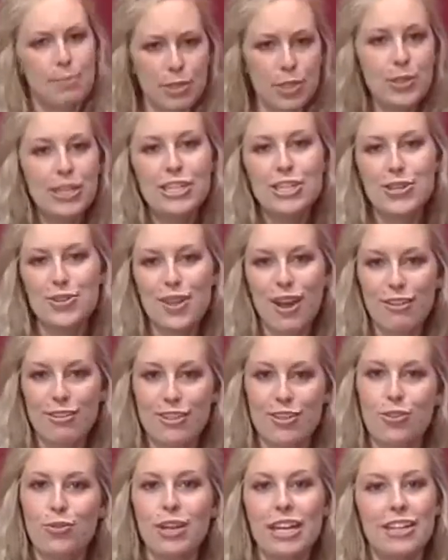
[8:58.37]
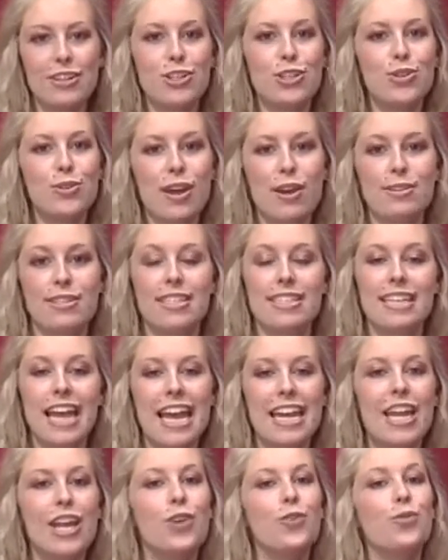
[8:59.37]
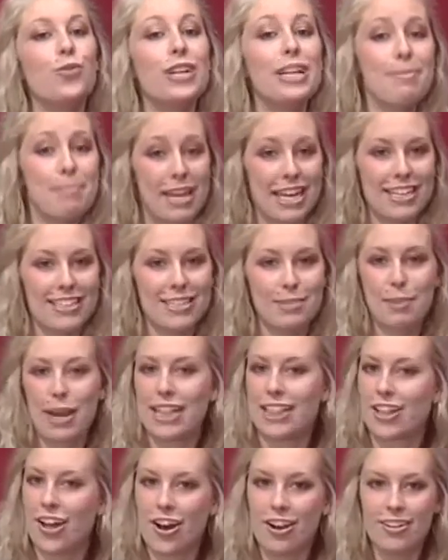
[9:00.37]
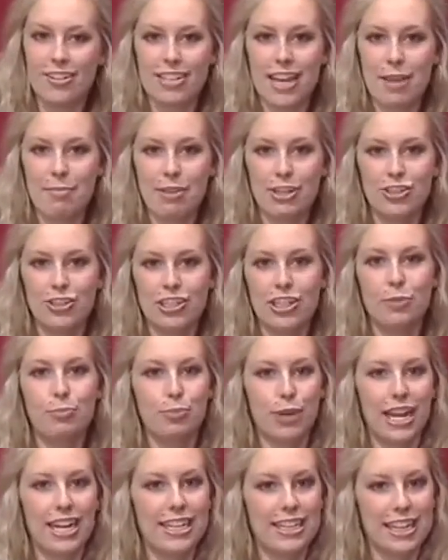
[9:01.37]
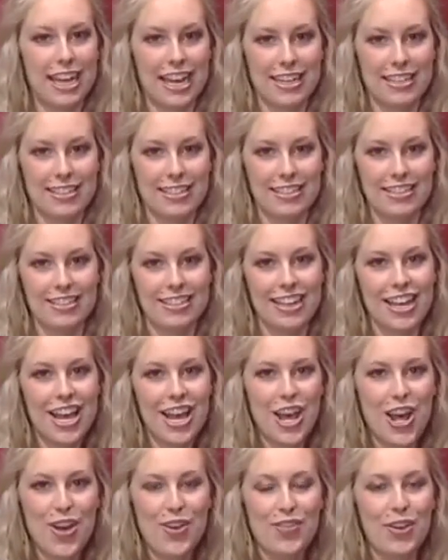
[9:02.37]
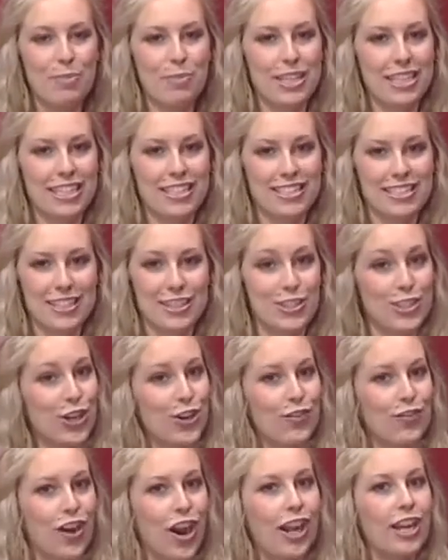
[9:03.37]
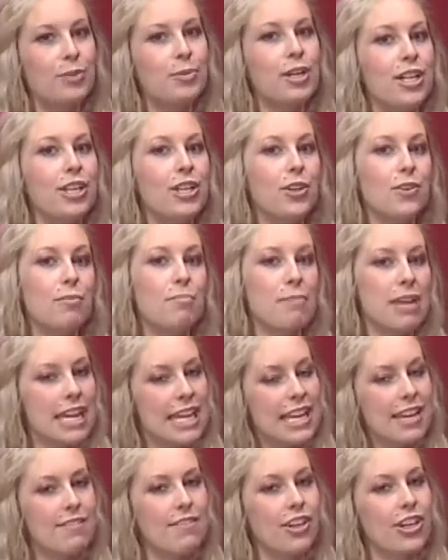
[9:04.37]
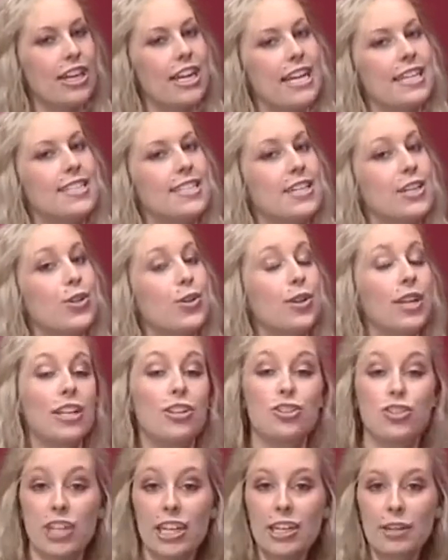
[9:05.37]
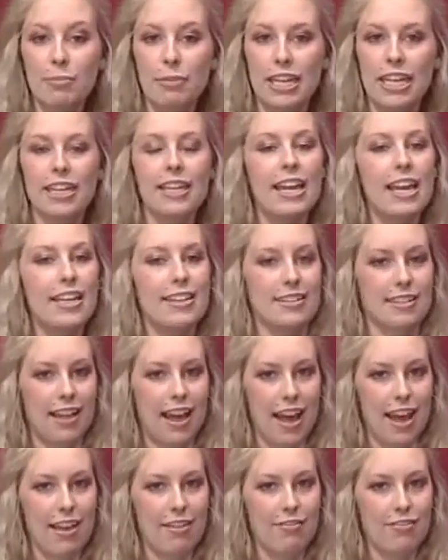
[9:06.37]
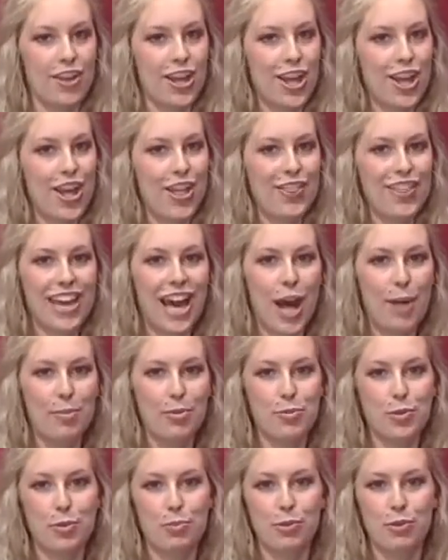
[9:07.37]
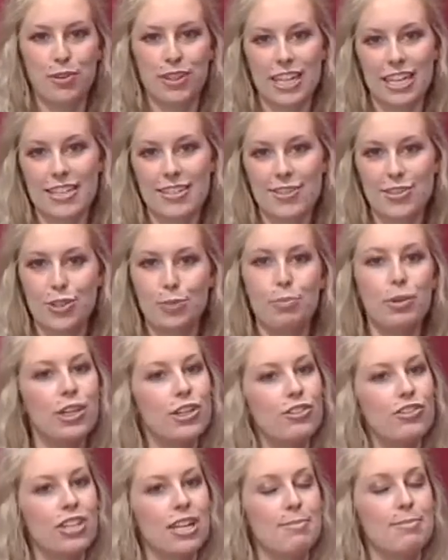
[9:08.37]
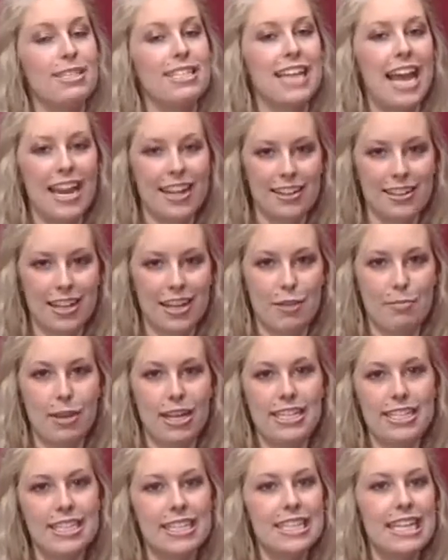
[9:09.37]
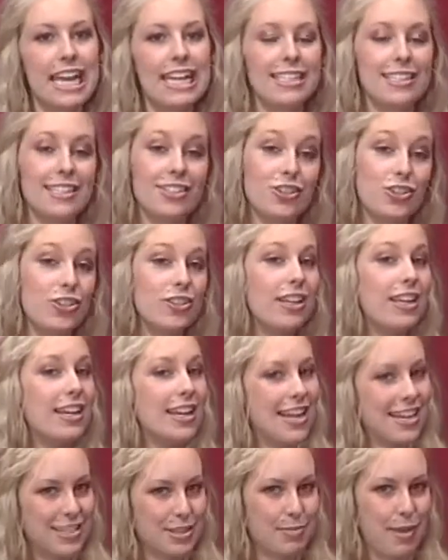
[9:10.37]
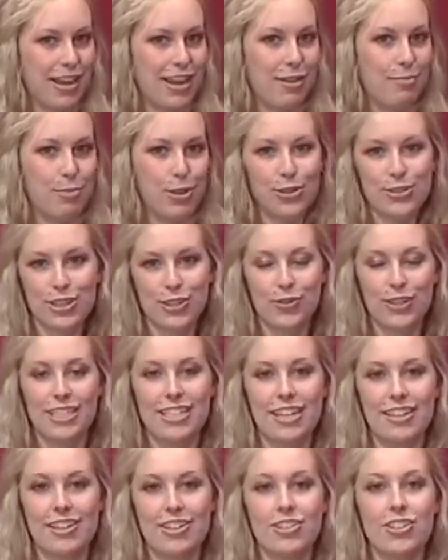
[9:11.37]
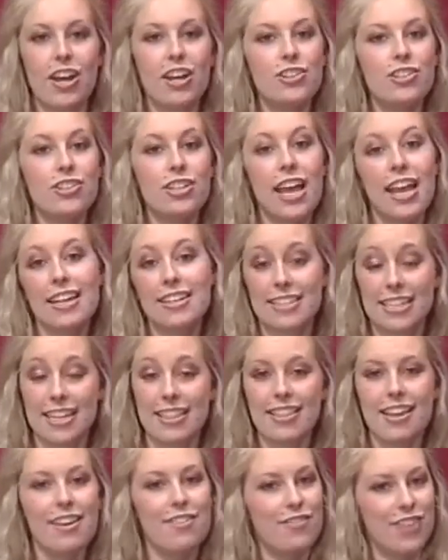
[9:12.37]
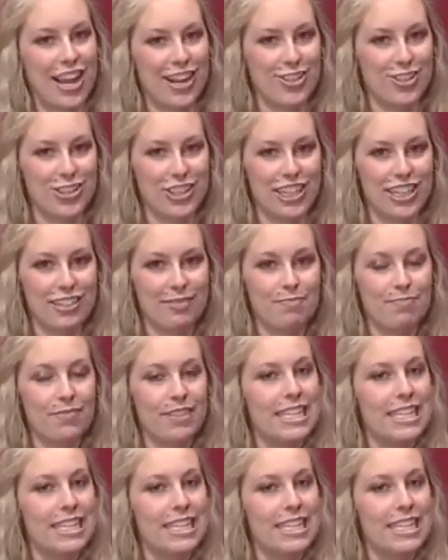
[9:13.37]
between 2003 and 2010 and remixed by longtime engineer Brett Eliason. From the listing so far, include many of their hits, including Jeremy and Alive. The album will be released through Pearl Jam's 10 Club and select digital and independent music retailers on July 18th of next year.